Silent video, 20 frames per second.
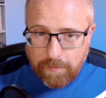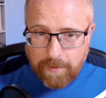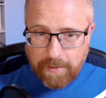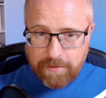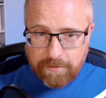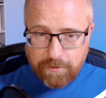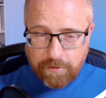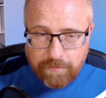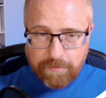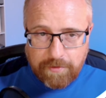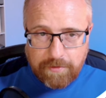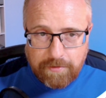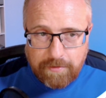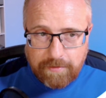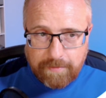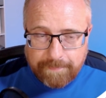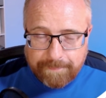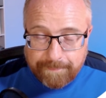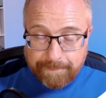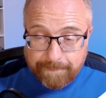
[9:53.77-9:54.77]
a white
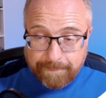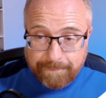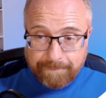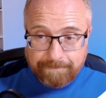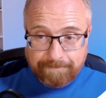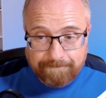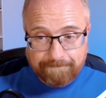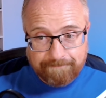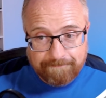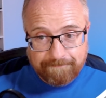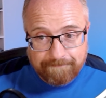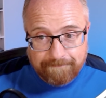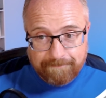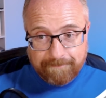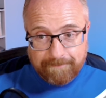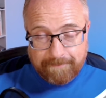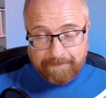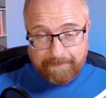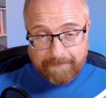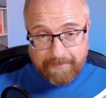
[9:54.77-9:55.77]
surface.
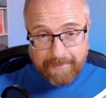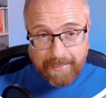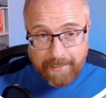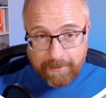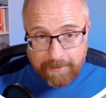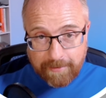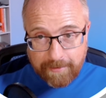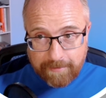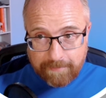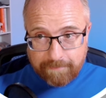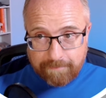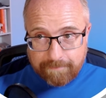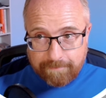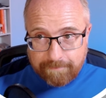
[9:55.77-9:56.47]
Nailed it.